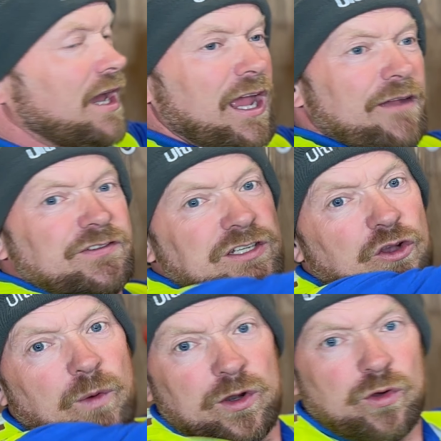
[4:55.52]
Every
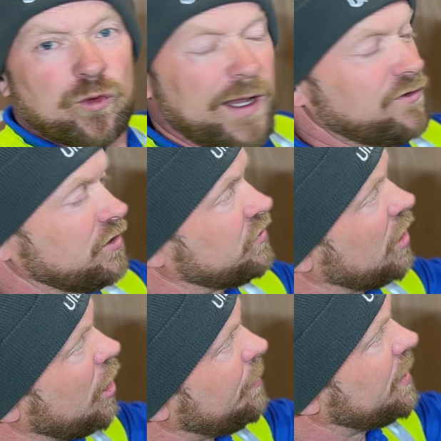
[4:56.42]
single one, all the way to the
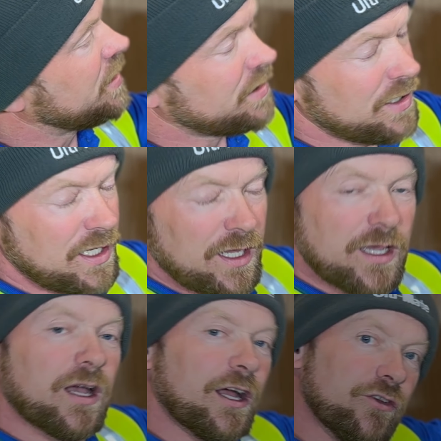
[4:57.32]
top.
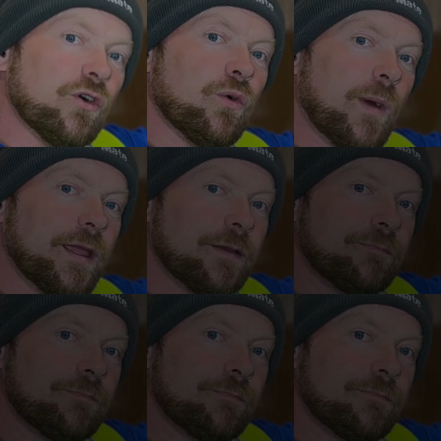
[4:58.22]
And you're away.